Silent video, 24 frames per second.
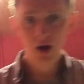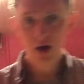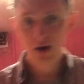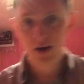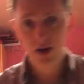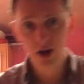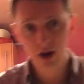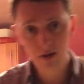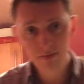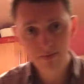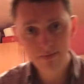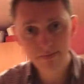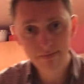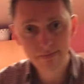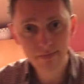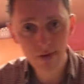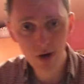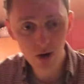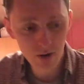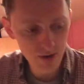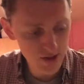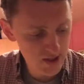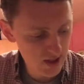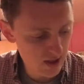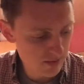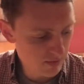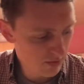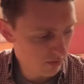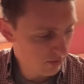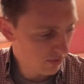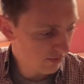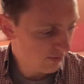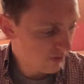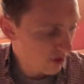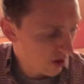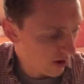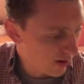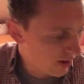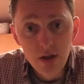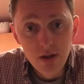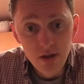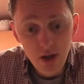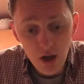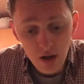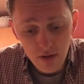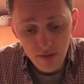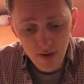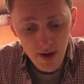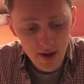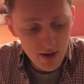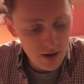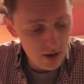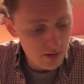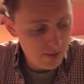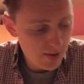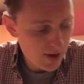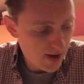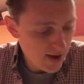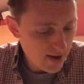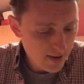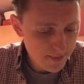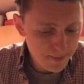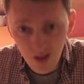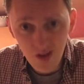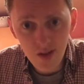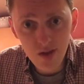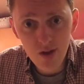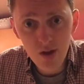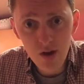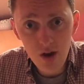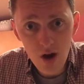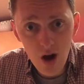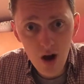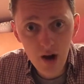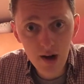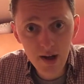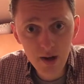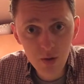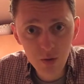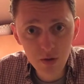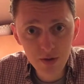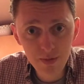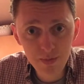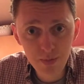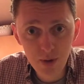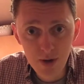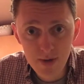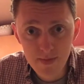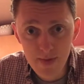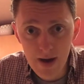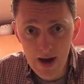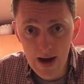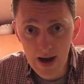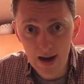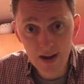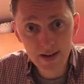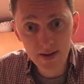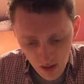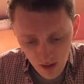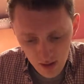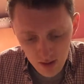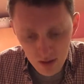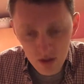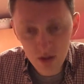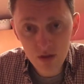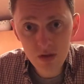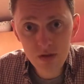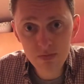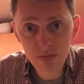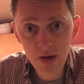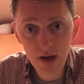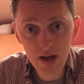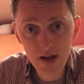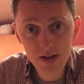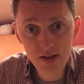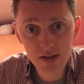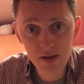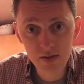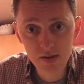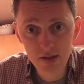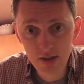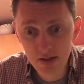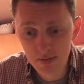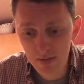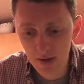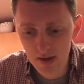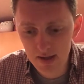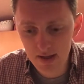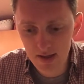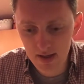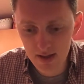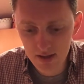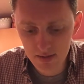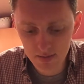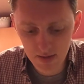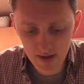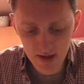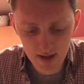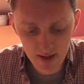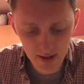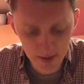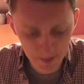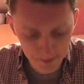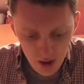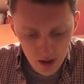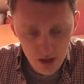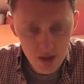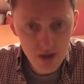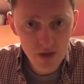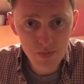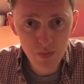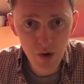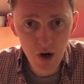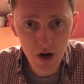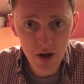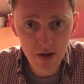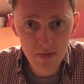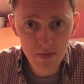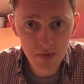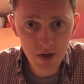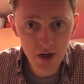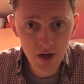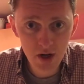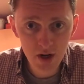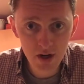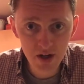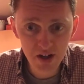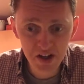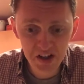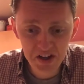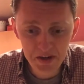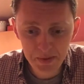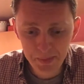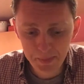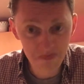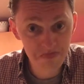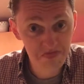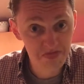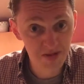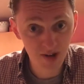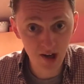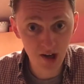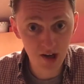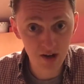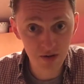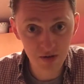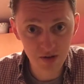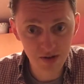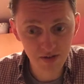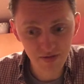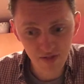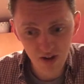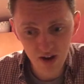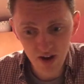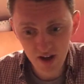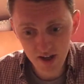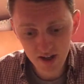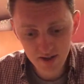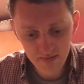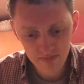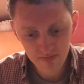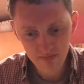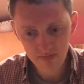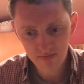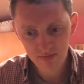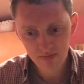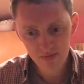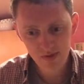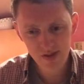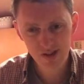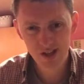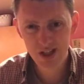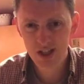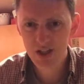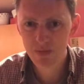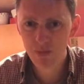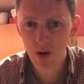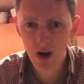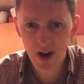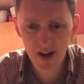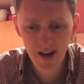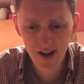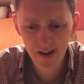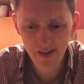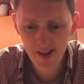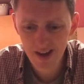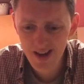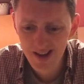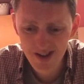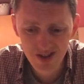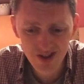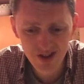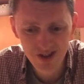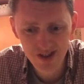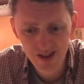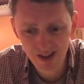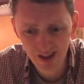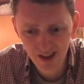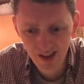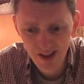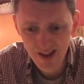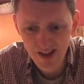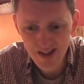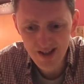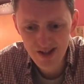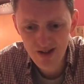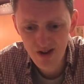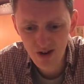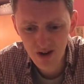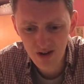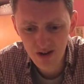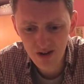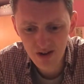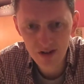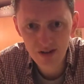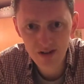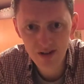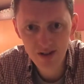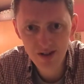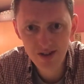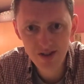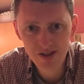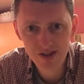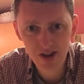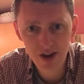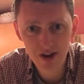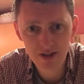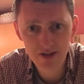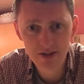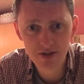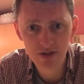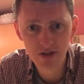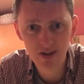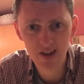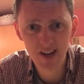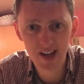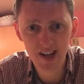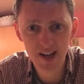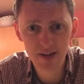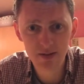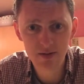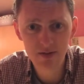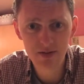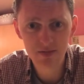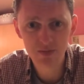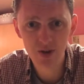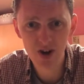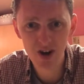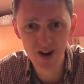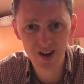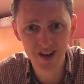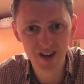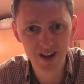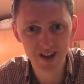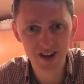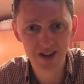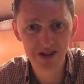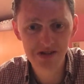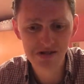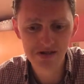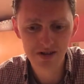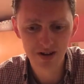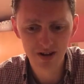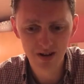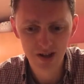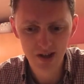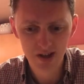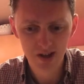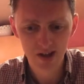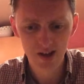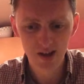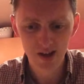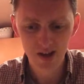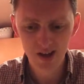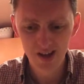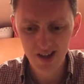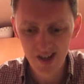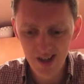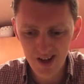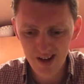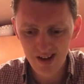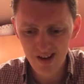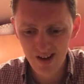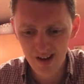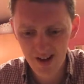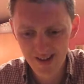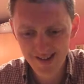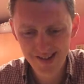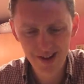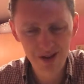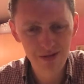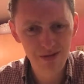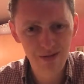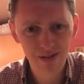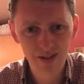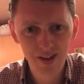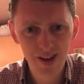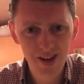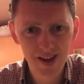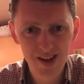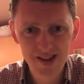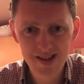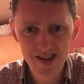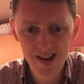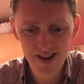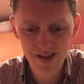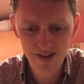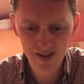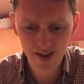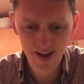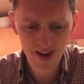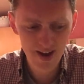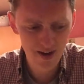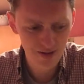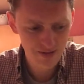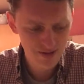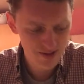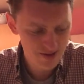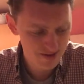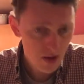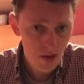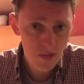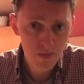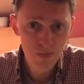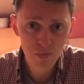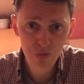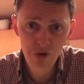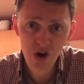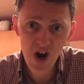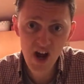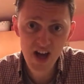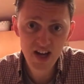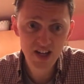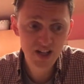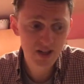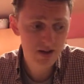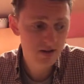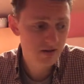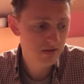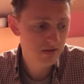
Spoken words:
No, only cinnamon we've got. So that could be it. The garlic was pretty bad. Not as bad as I was expecting it to be. The Sprite and banana. Banana was fine. The Sprite, I think it's just, it's just hard to drink a litre of Sprite, you know? I don't think it's anything else. Bread.